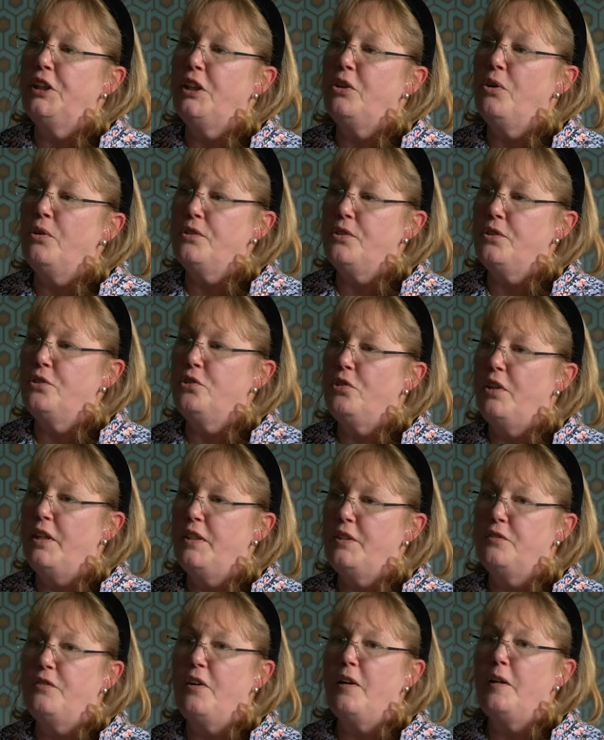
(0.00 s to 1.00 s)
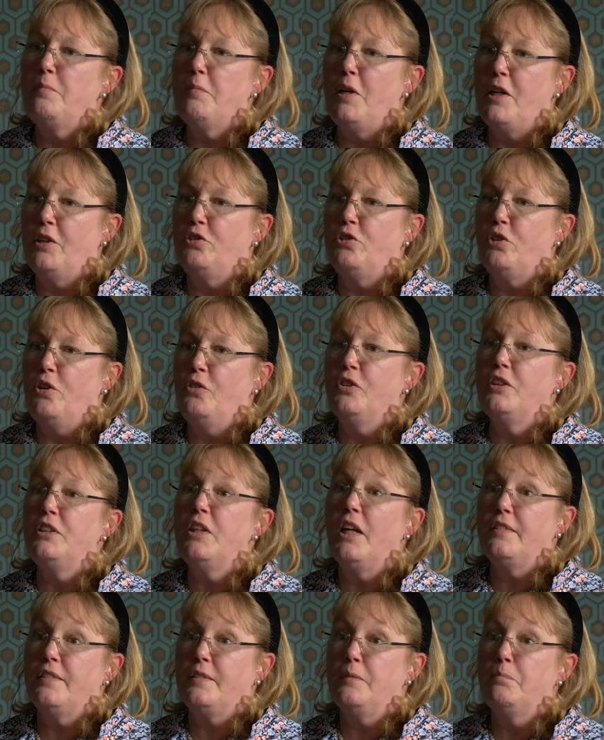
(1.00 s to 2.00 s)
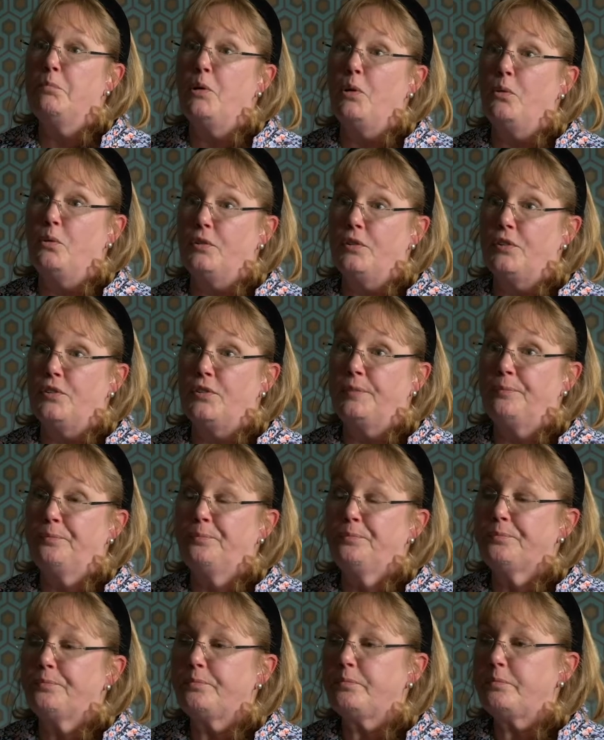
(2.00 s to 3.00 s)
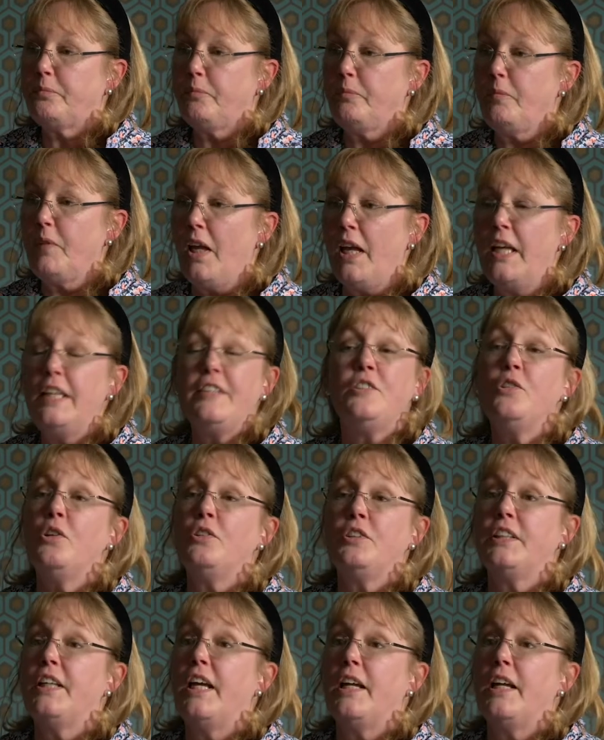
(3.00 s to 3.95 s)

she concentrates very much on the nuts and bolts. It's not a